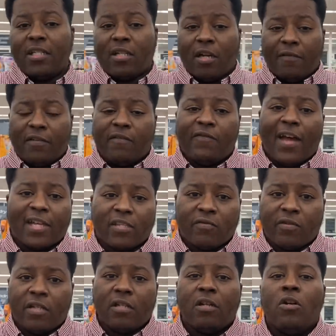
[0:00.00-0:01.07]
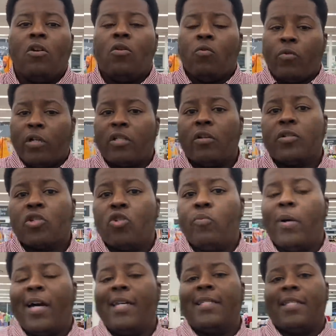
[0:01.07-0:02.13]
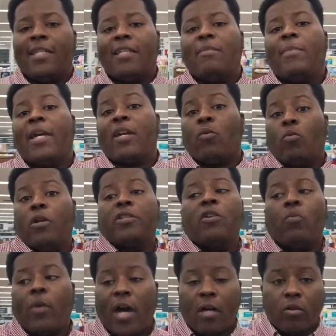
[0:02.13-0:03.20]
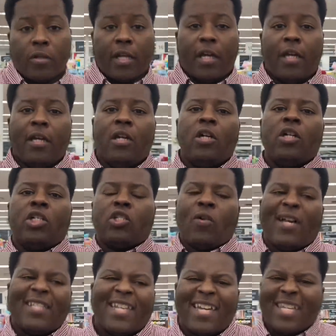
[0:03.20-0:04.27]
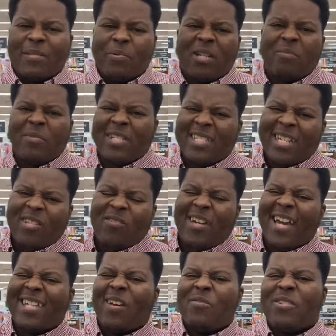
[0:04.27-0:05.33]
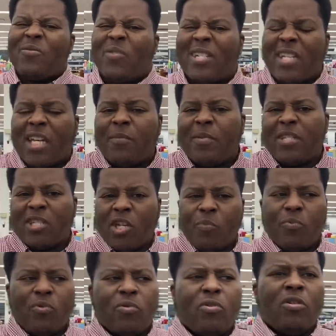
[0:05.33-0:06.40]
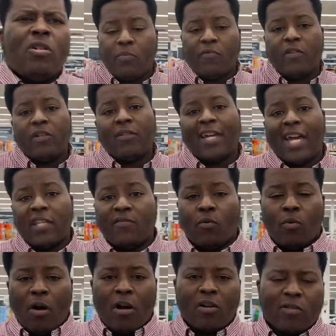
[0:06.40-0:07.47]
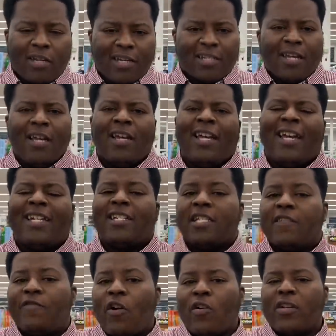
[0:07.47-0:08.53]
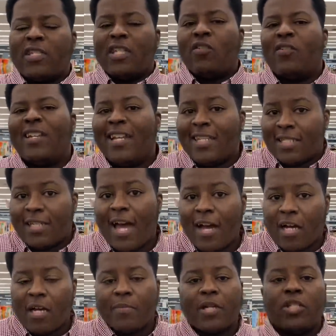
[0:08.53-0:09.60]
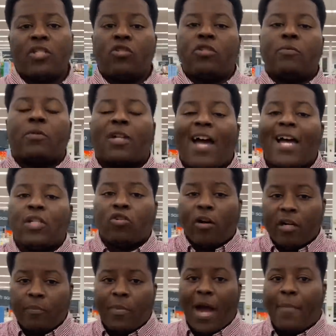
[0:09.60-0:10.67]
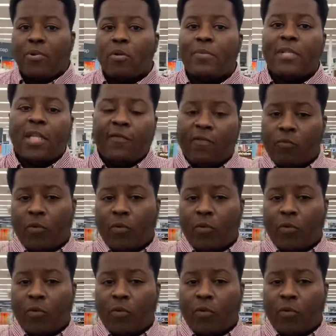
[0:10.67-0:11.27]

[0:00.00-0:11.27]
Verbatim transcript: or if you factor in one of those coupons, then it'll make it worth your while, okay? So I think it's pretty much it, you guys. I just want to keep it simple for you guys for Walgreens and just focusing on that stock up because contrary to popular belief of